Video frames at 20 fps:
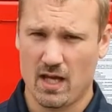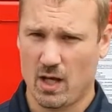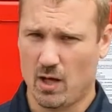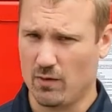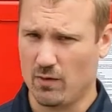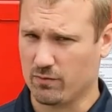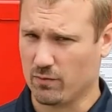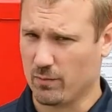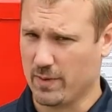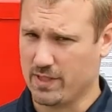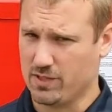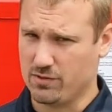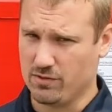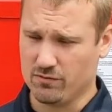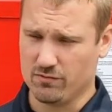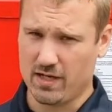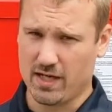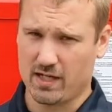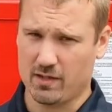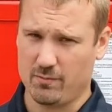However, we
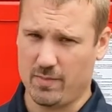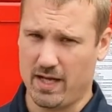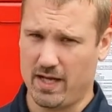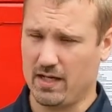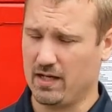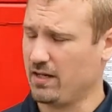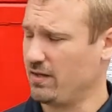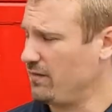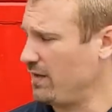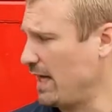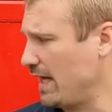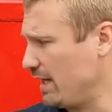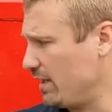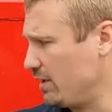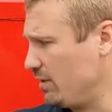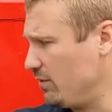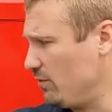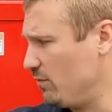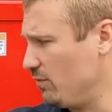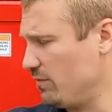do recommend that
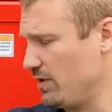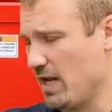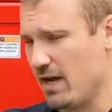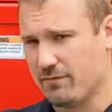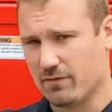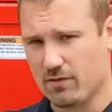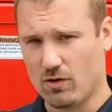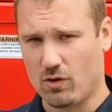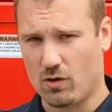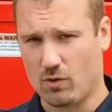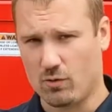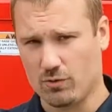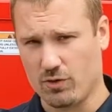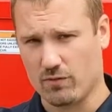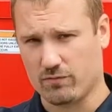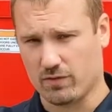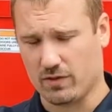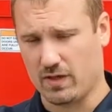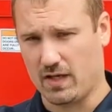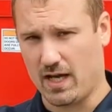you never hold
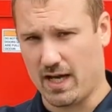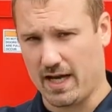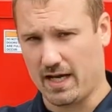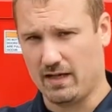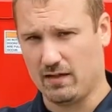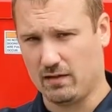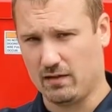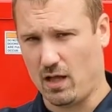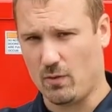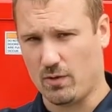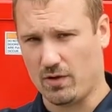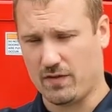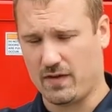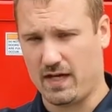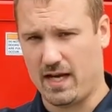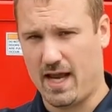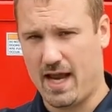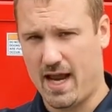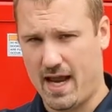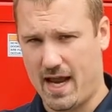overnight lower
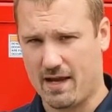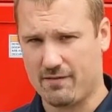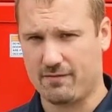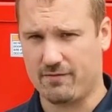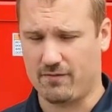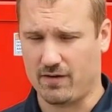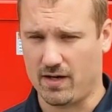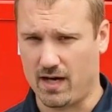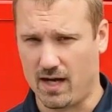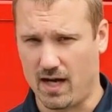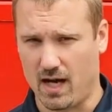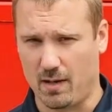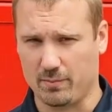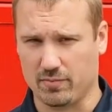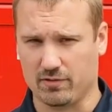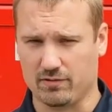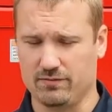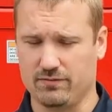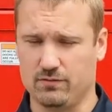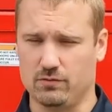than half of a
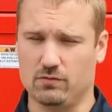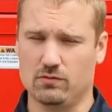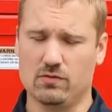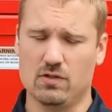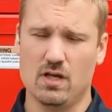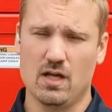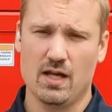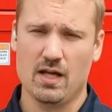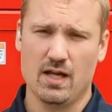hopper full.